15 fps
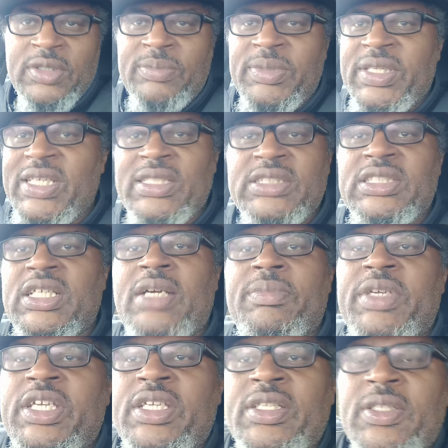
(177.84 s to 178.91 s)
Because, I
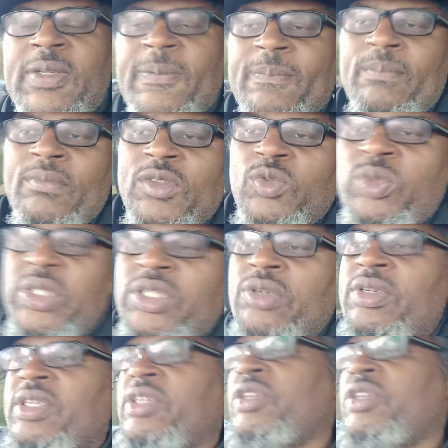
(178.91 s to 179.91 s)
mean, when you the